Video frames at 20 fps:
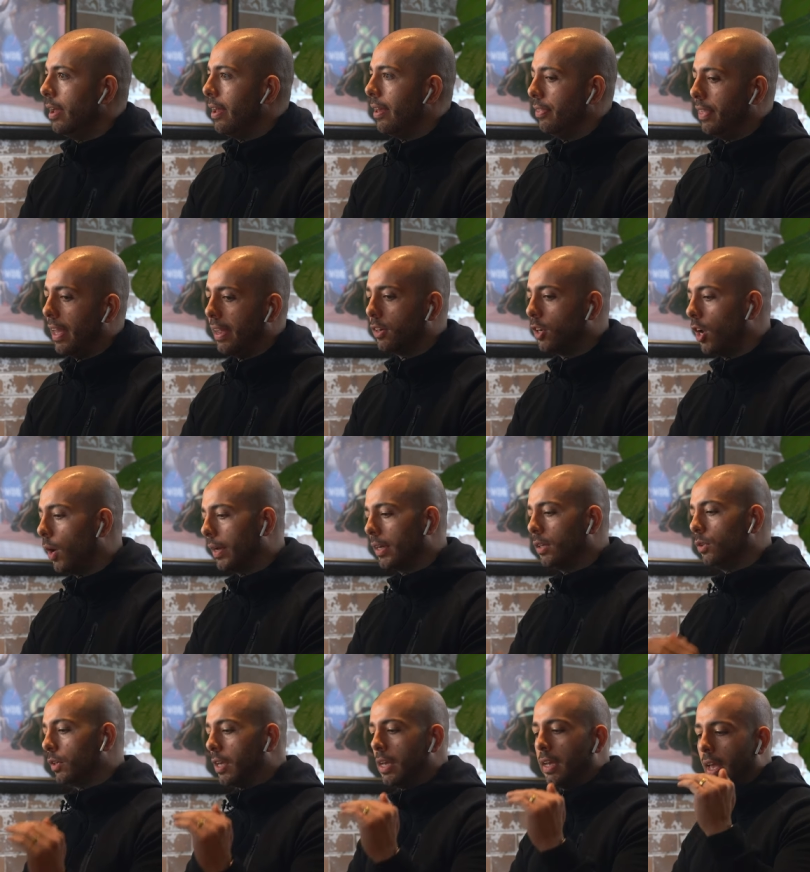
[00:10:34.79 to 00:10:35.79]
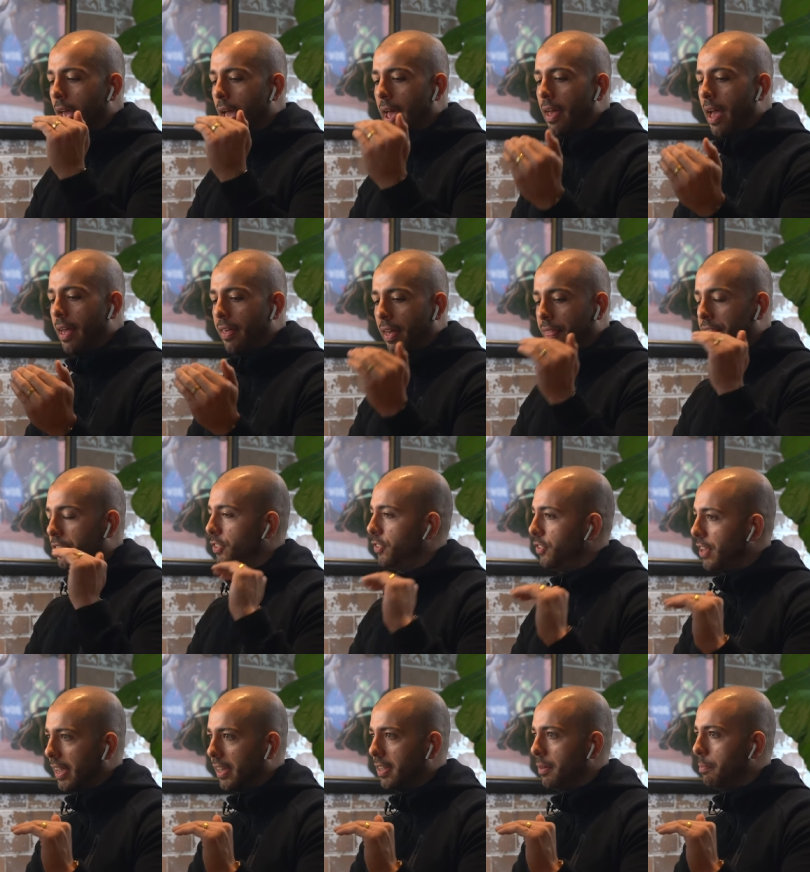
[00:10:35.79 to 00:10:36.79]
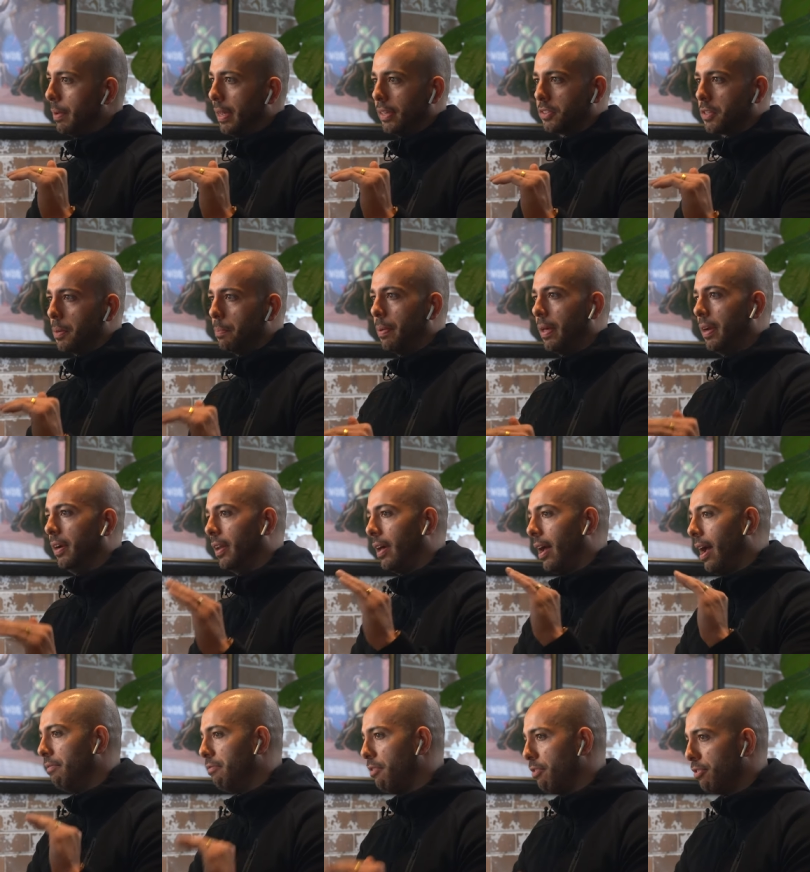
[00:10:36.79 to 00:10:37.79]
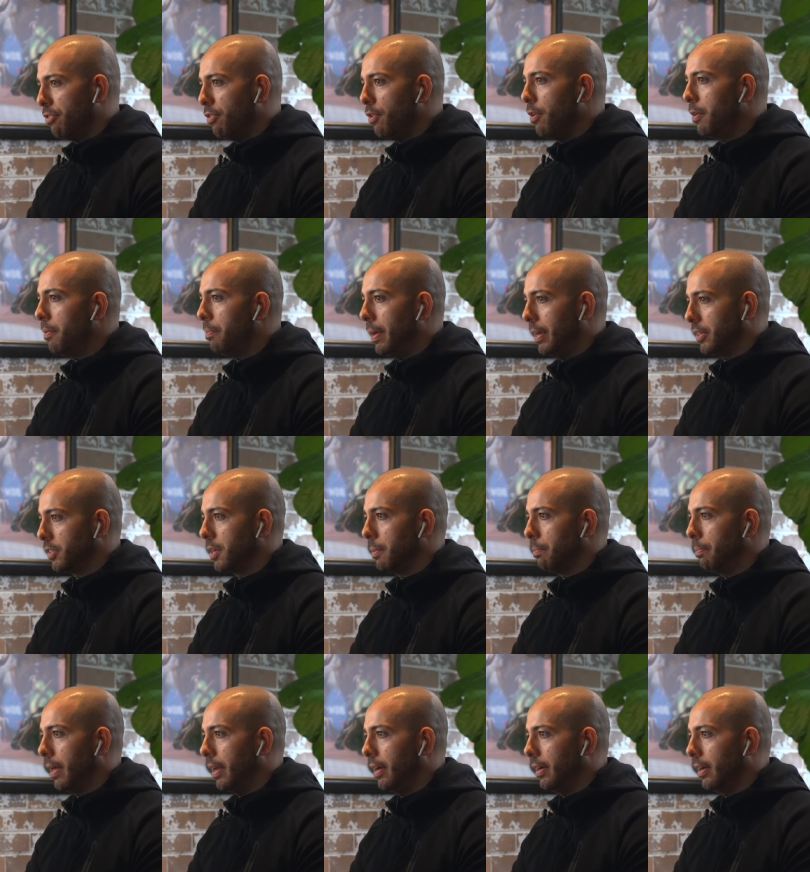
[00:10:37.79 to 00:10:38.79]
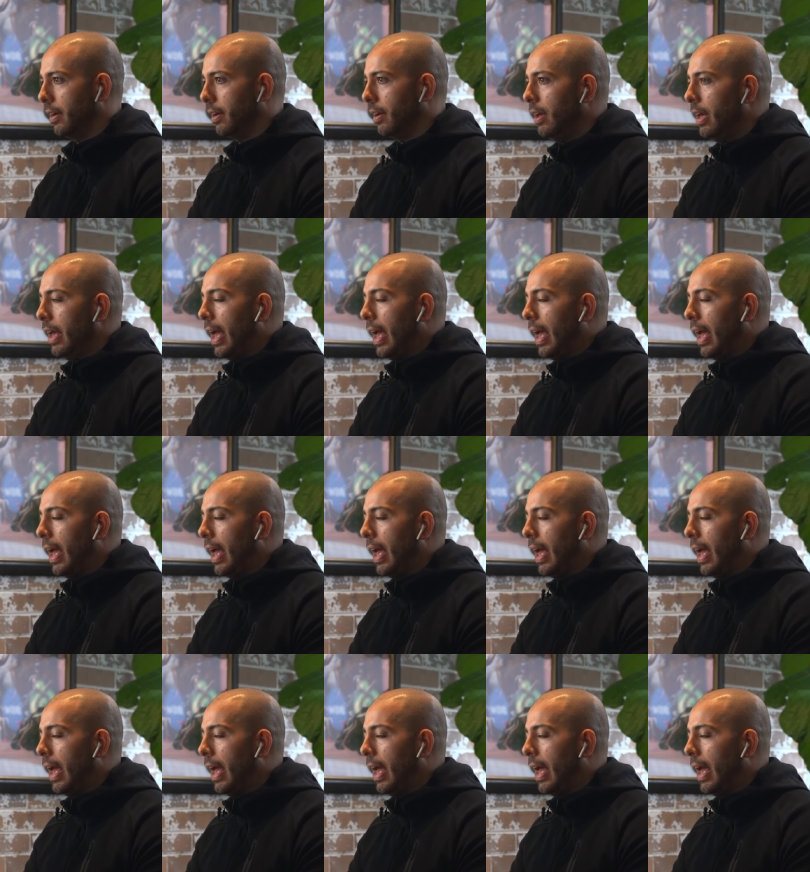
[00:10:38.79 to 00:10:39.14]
Then going and looking at, at, at the second best competitor and the third best competitor